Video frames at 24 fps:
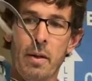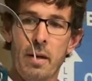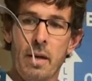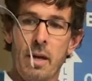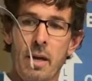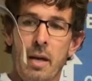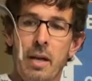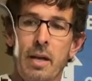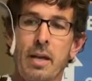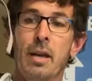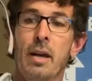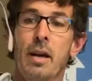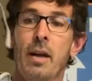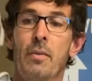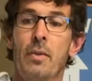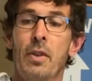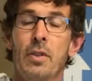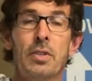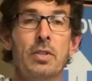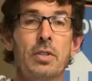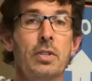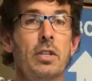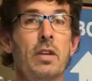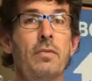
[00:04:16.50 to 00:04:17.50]
Again,
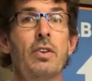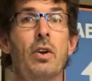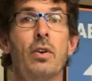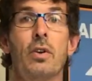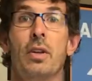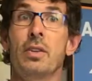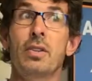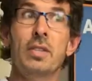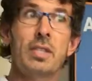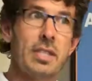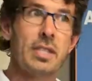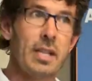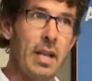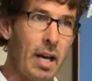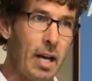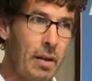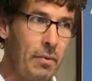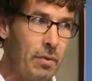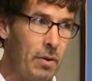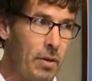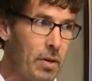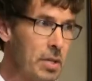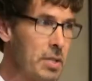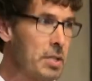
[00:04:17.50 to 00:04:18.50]
this is if you're
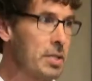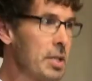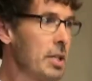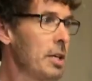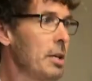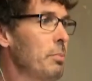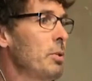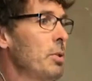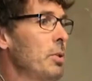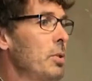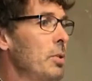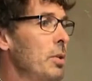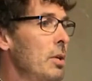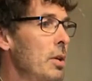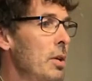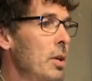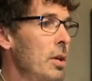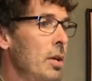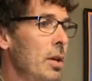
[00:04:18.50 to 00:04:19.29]
inside, for example,